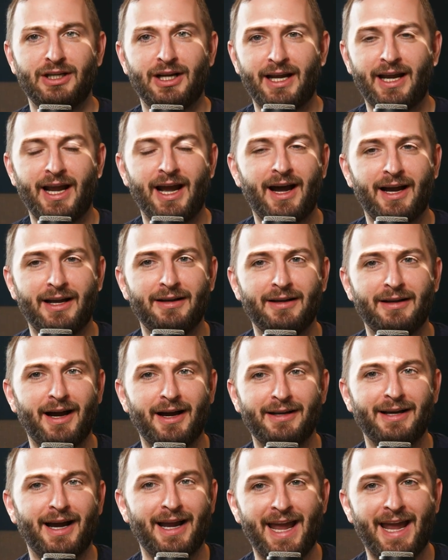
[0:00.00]
I,
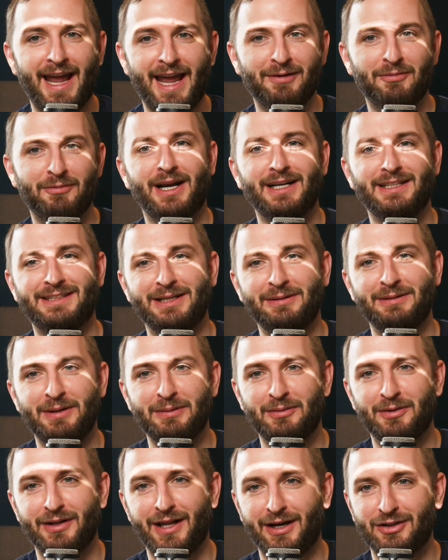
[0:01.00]
I I hate when I see
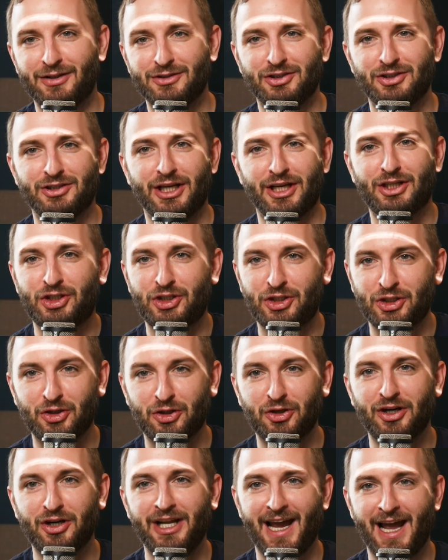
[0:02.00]
people that are just like
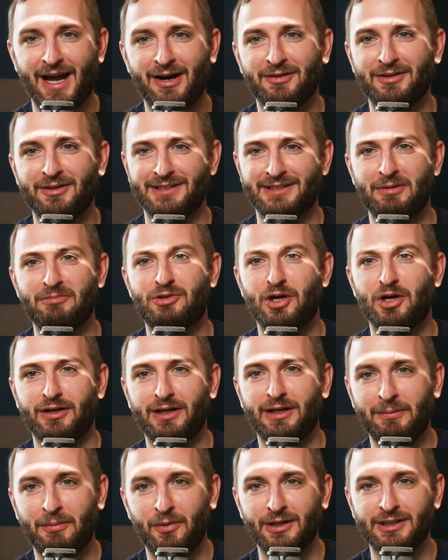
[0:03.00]
churning out the same
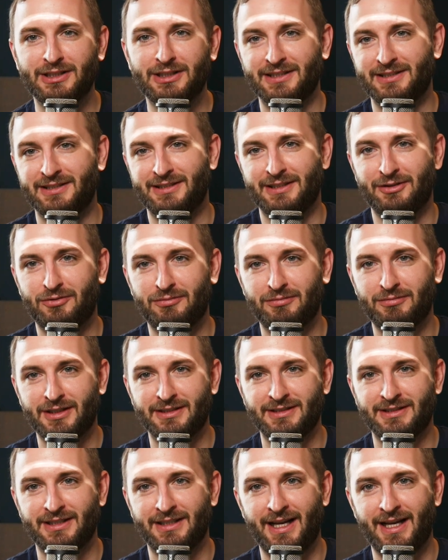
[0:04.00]
talking points because it
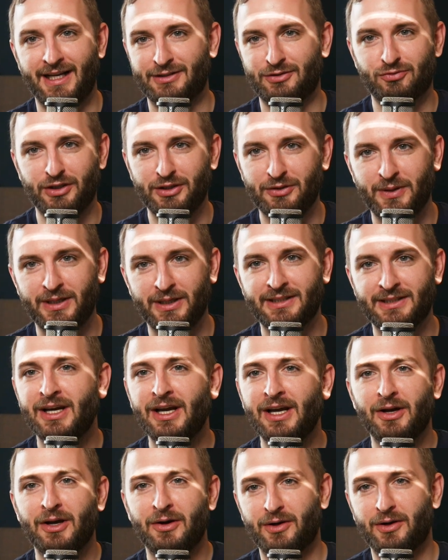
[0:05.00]
because it gets retweets
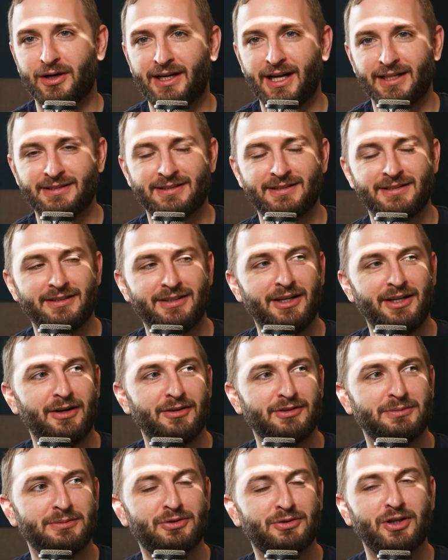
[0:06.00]
or it gets you know
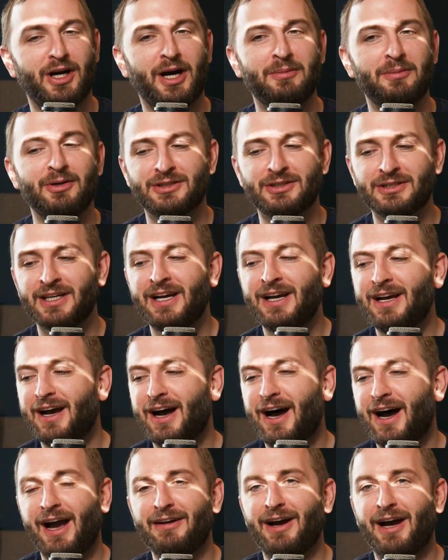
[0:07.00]
subscribers.
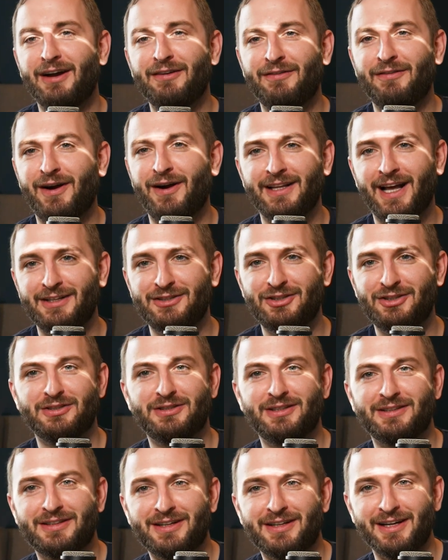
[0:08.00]
I, I find that
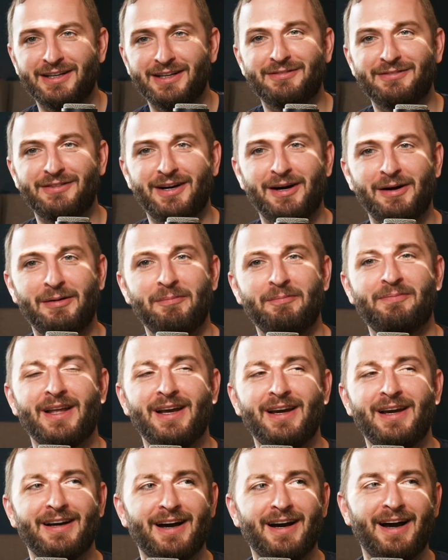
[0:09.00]
just kind of um,
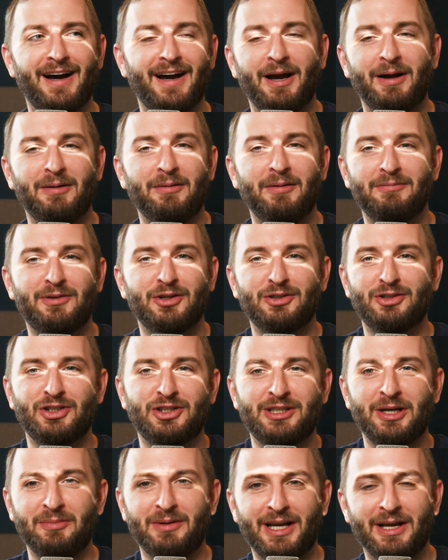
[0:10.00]
I, I, there's
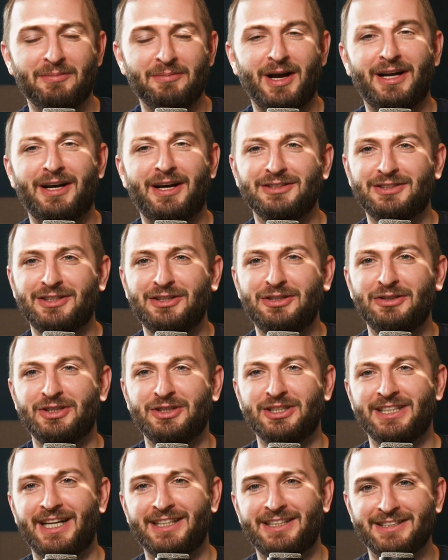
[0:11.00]
just something in my
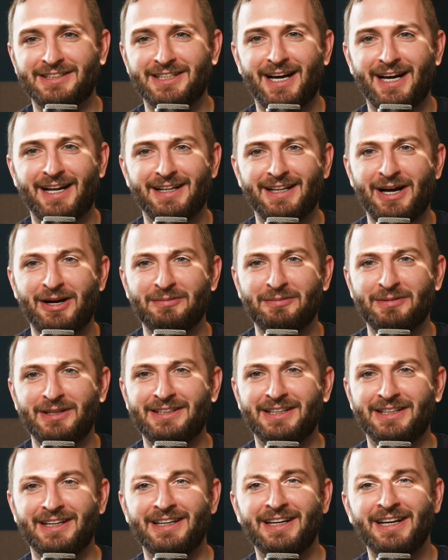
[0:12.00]
constitution that does not allow me
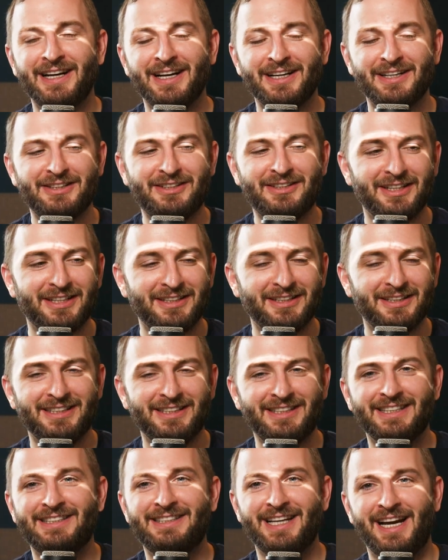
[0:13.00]
to to to
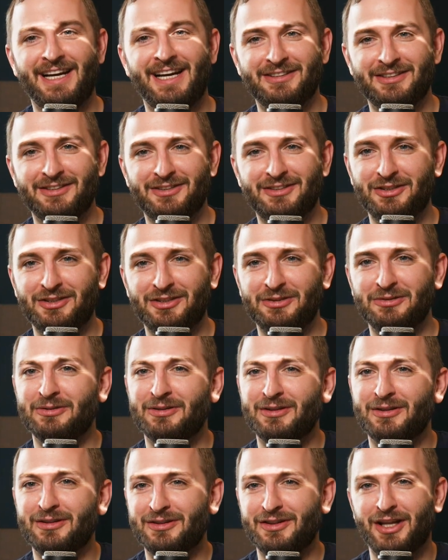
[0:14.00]
descend
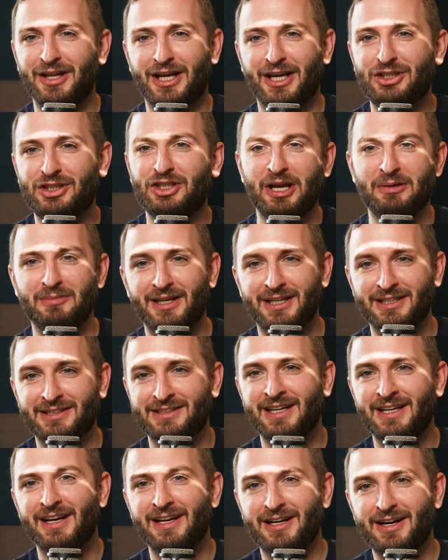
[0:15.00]
to like
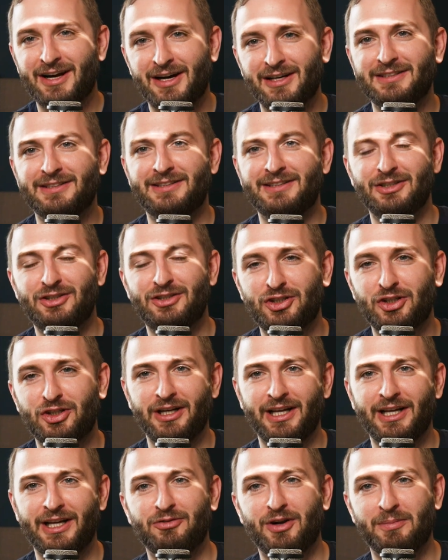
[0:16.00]
shameless, constant
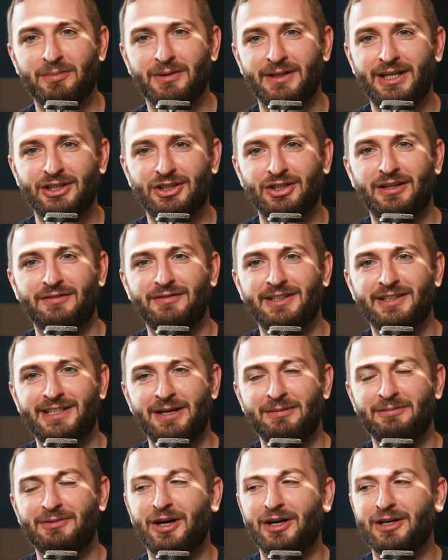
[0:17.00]
churning and repetition of the
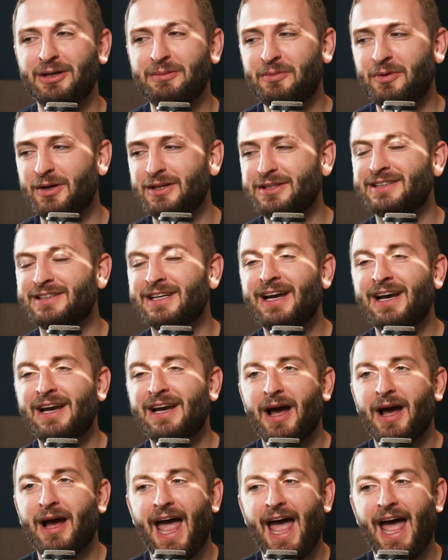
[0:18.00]
same talking points,
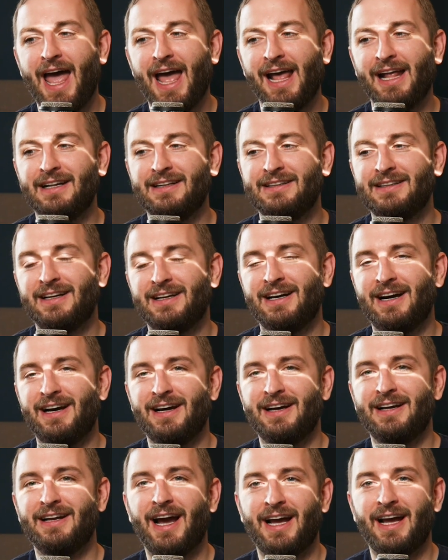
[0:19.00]
and
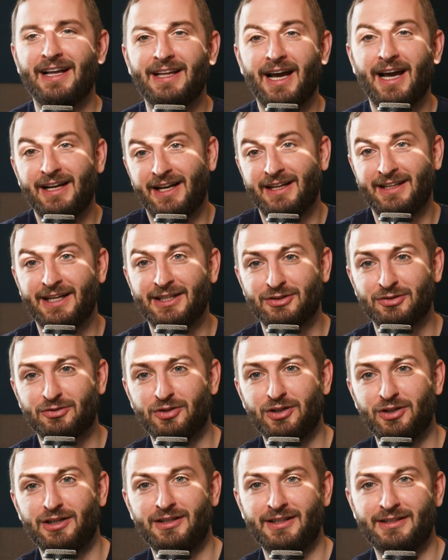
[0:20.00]
uh, I and I think it's a
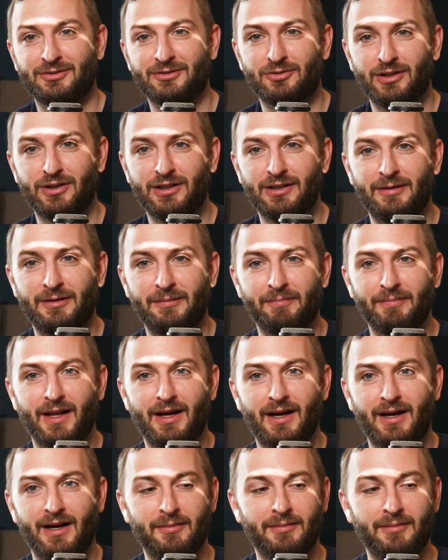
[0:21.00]
real it's a real
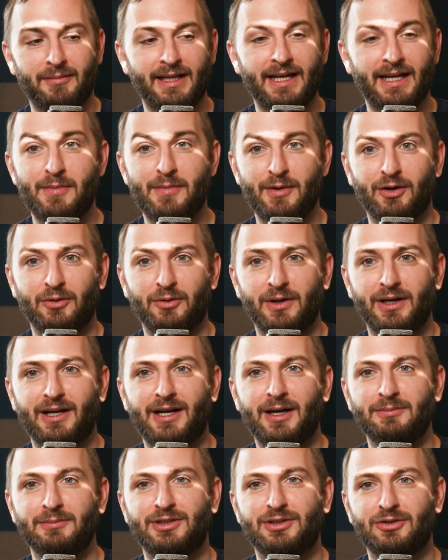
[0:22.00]
um, inhibitor when it
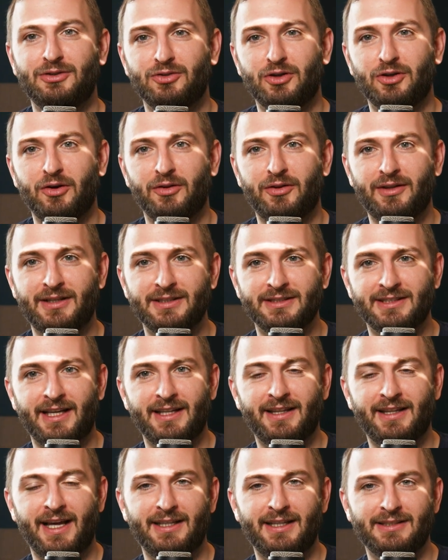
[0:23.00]
comes to growth because
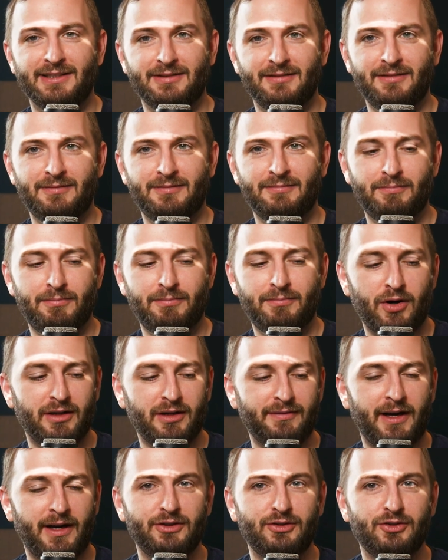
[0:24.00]
that that is part
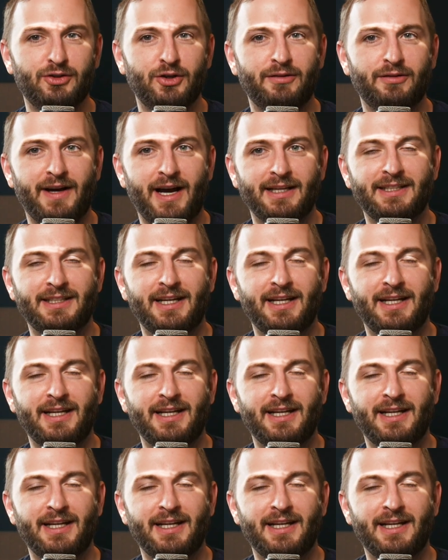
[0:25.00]
of how you grow fast.